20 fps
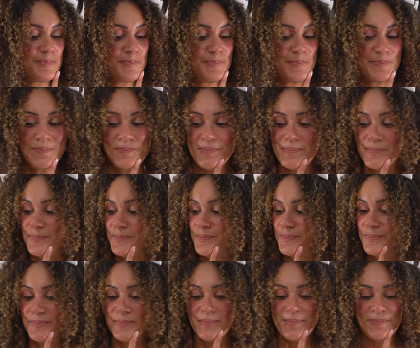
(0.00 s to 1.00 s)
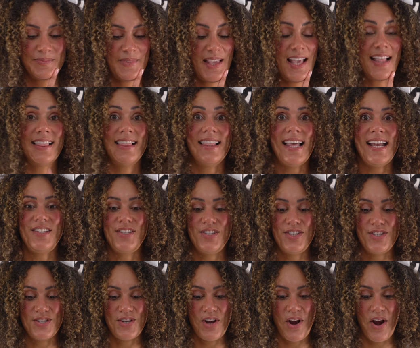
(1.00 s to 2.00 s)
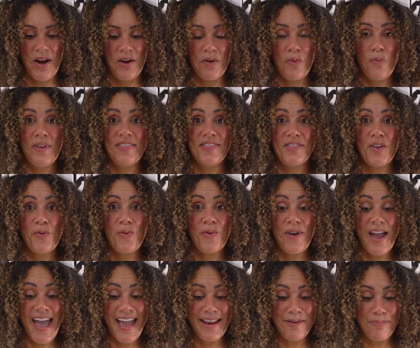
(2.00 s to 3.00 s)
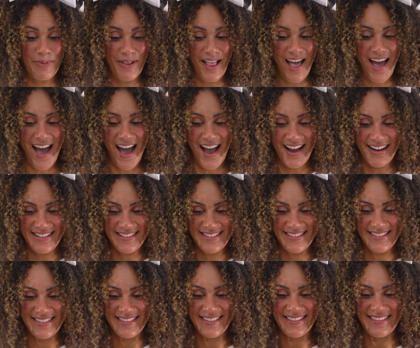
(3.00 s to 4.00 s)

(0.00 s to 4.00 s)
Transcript: Hmm, let's start with the red blocks.